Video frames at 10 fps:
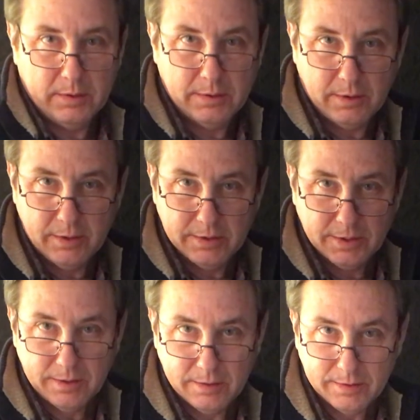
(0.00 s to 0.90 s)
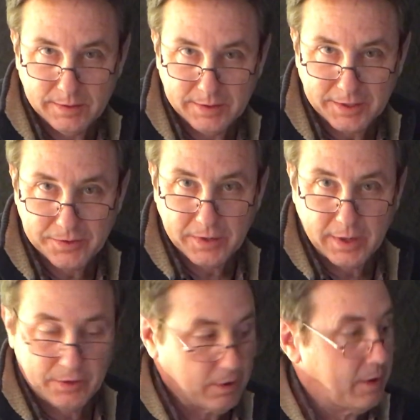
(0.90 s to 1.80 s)
So here's a 6-string
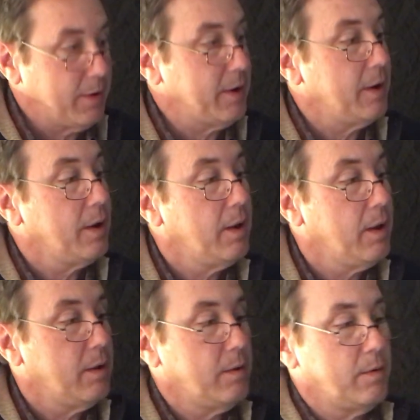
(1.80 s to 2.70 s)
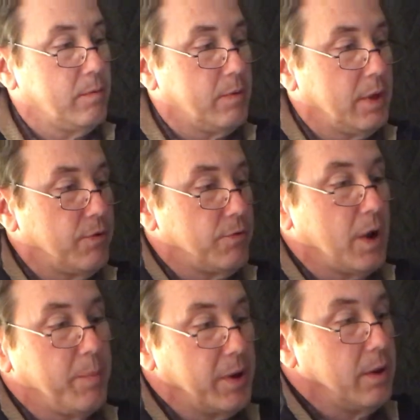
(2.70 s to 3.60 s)
guitar, right? Without
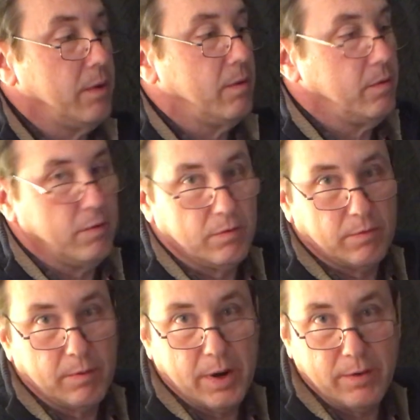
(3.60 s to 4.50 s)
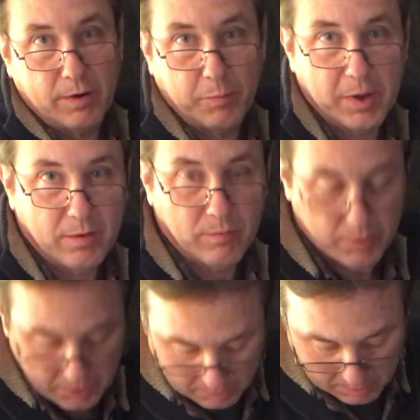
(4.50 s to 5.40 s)
dropping it. This is a rather expensive one
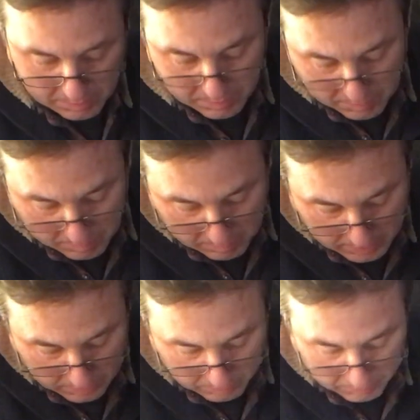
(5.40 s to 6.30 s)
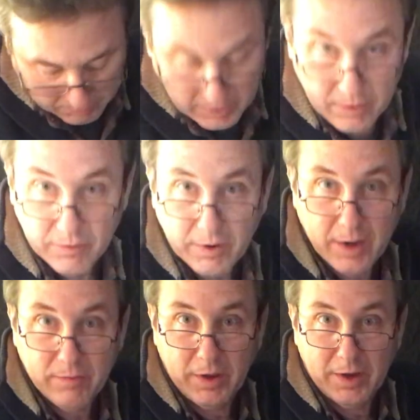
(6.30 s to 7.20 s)
here. My little tenor's
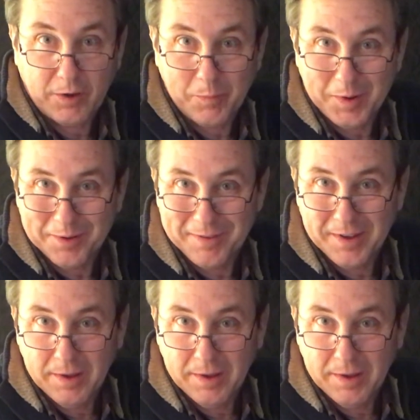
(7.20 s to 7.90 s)
kind of inexpensive.